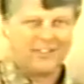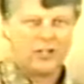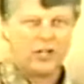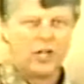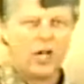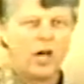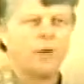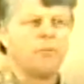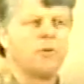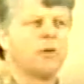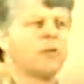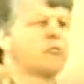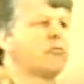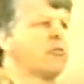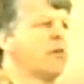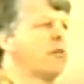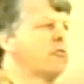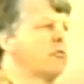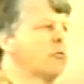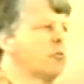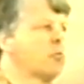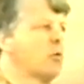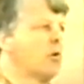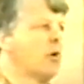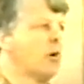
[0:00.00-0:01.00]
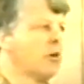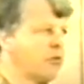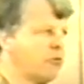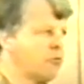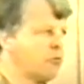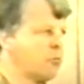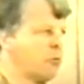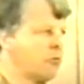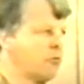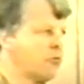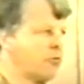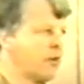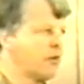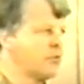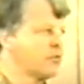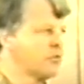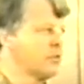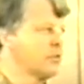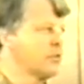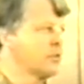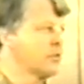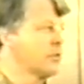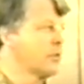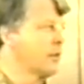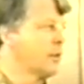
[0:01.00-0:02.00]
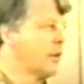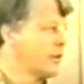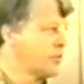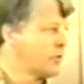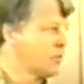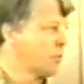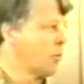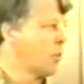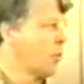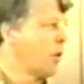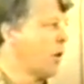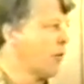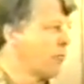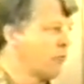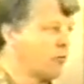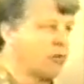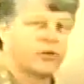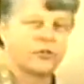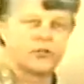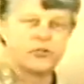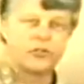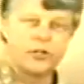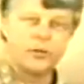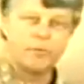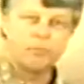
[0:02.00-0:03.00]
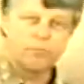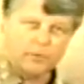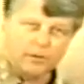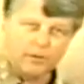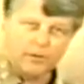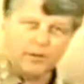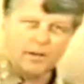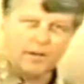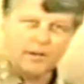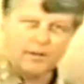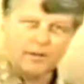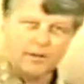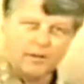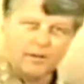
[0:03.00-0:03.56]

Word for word: I mean, let's face it, we're all dispensationalists unless we're offering sheep today.